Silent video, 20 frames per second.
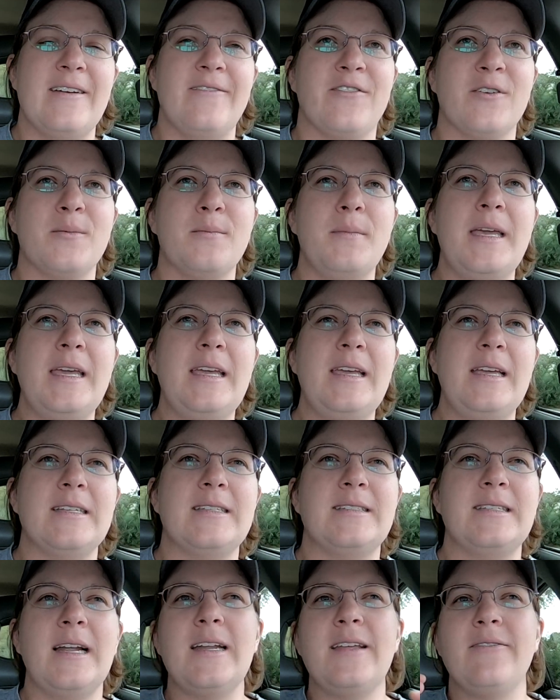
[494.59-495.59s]
For me,
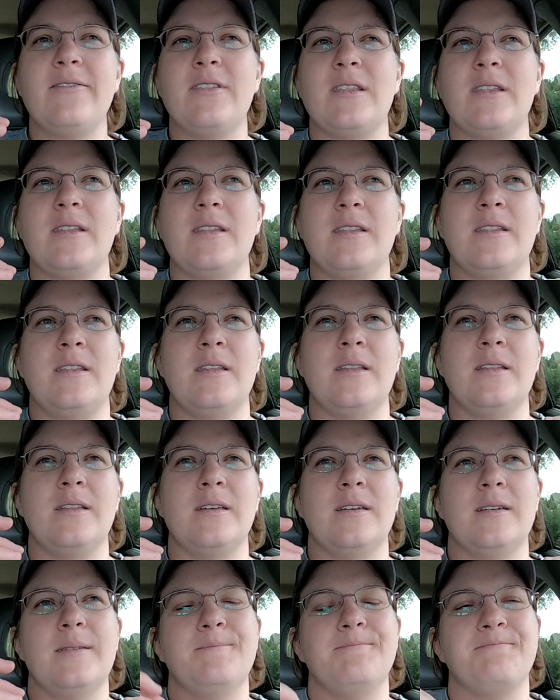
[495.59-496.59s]
it's not even
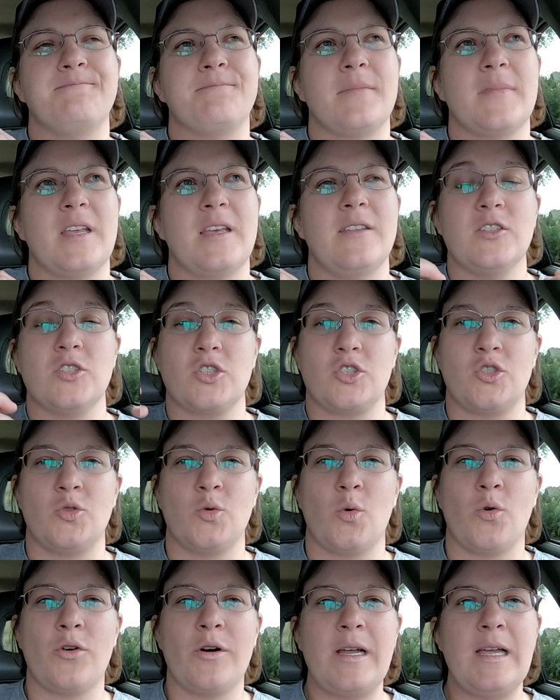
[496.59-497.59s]
the
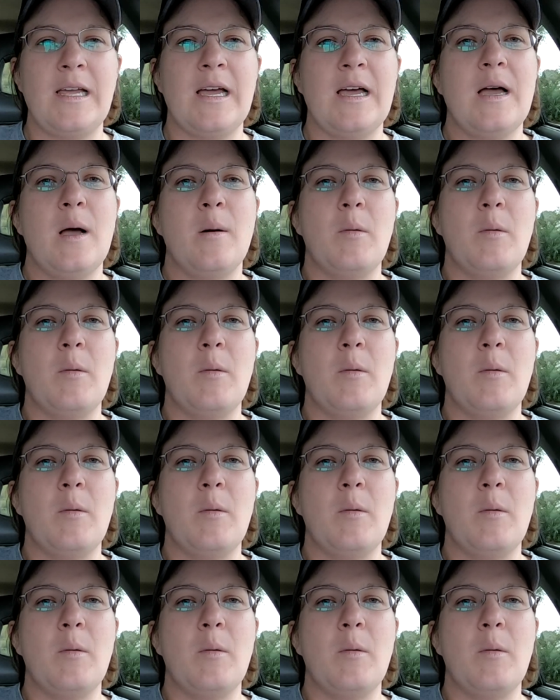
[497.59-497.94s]
story,